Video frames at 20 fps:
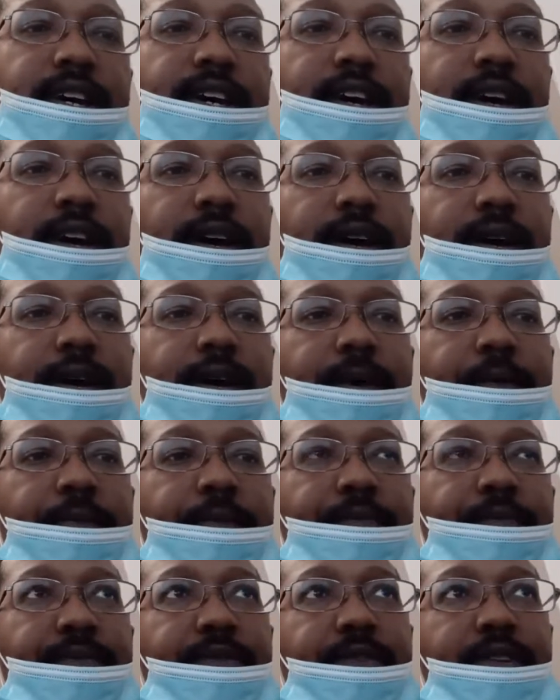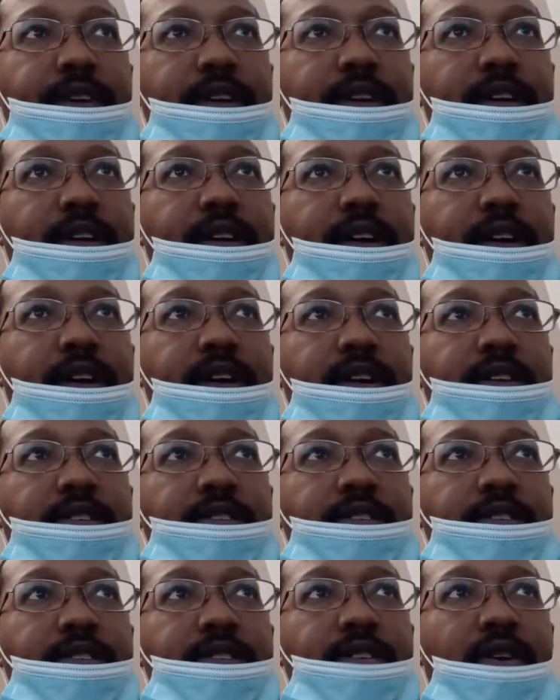Um, uh,
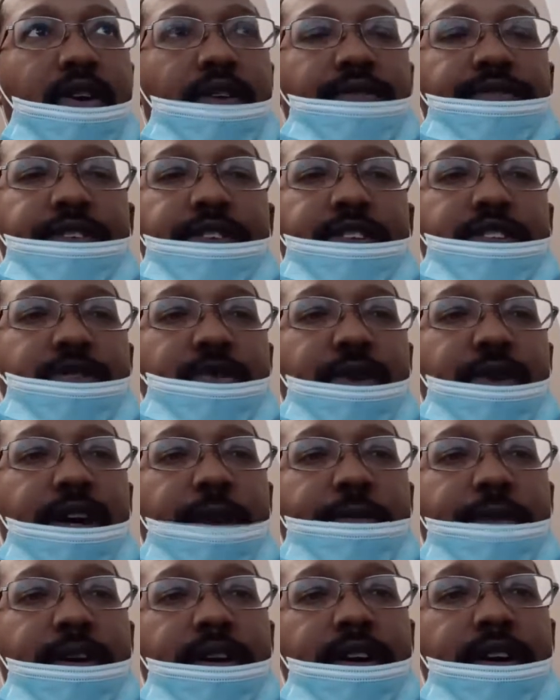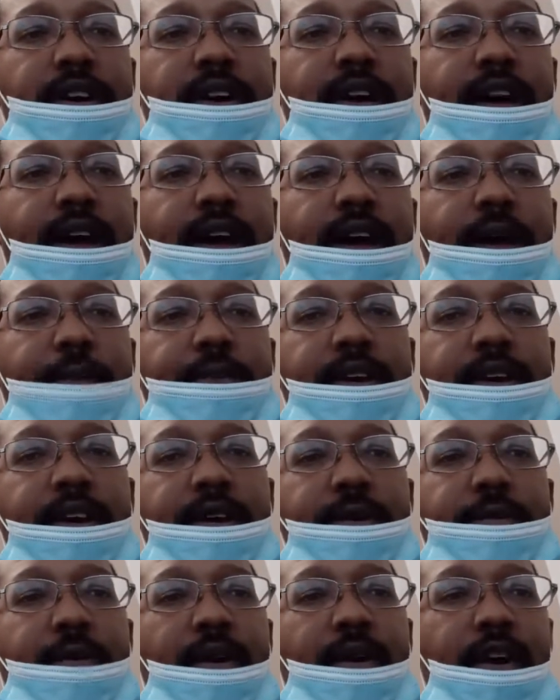Hopefully this week I'm gonna hit
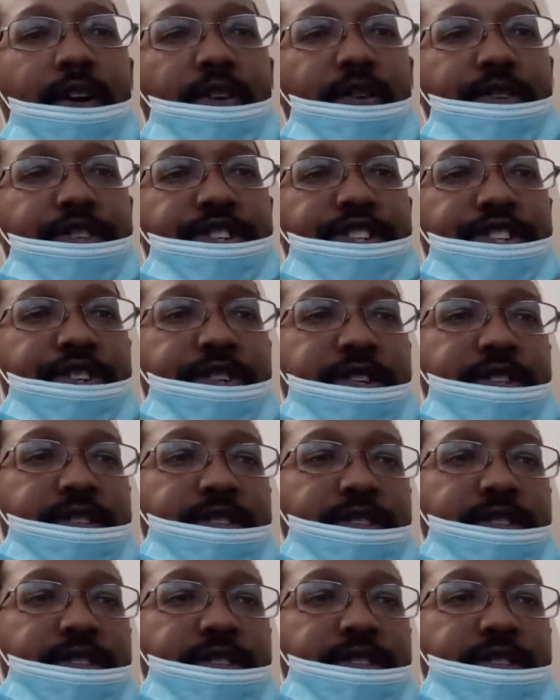them hard on the streets as